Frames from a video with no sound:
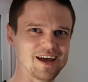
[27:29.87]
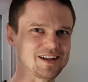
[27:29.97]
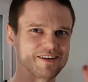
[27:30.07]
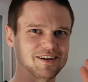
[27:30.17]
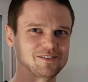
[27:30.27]

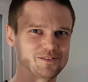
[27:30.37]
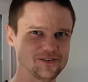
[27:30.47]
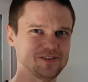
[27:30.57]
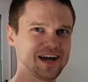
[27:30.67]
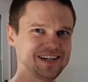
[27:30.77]
Anyway, we'll
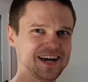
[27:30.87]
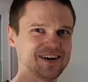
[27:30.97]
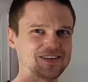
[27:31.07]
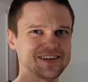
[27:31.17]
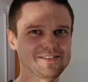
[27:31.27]
find
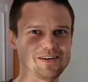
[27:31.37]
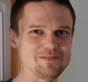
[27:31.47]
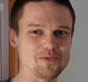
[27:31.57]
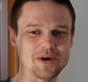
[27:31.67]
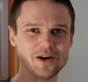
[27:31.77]
out. Might
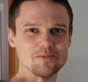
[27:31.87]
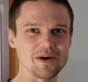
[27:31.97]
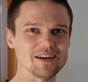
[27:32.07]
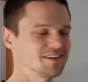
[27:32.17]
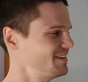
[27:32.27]
be weird,
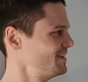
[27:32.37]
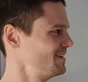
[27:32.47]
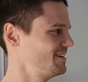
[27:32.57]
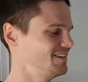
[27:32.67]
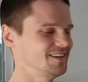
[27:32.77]
but
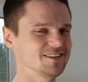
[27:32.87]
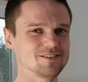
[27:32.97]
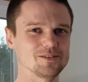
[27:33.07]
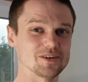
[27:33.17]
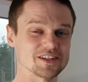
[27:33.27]

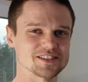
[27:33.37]
we're going to